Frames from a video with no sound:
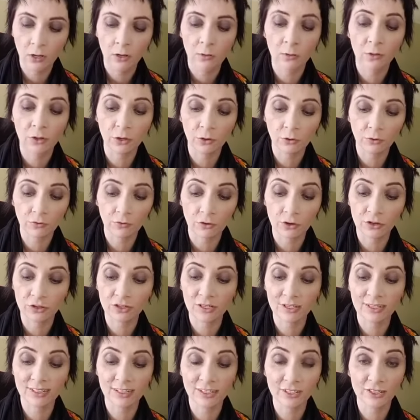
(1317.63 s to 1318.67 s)
The universe
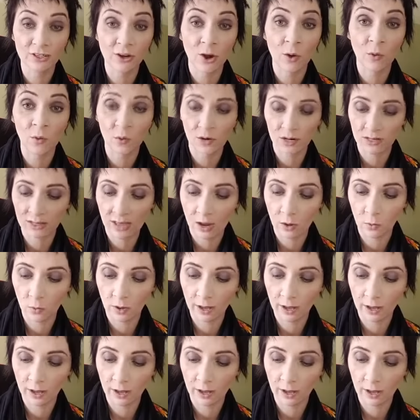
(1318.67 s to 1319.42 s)
does not work that